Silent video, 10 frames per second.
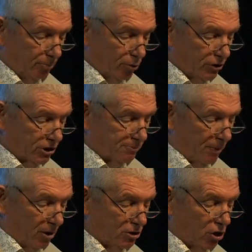put the
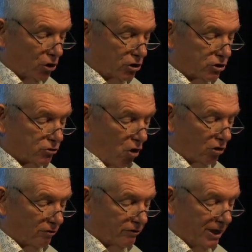sponge on a
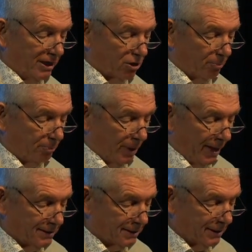stalk of the hyssop
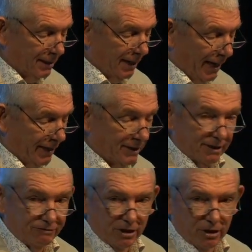plant, and
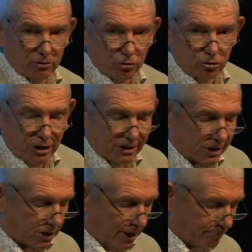lifted it to
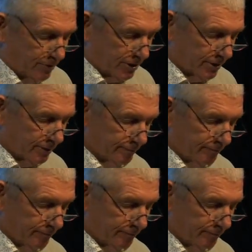Jesus' lips.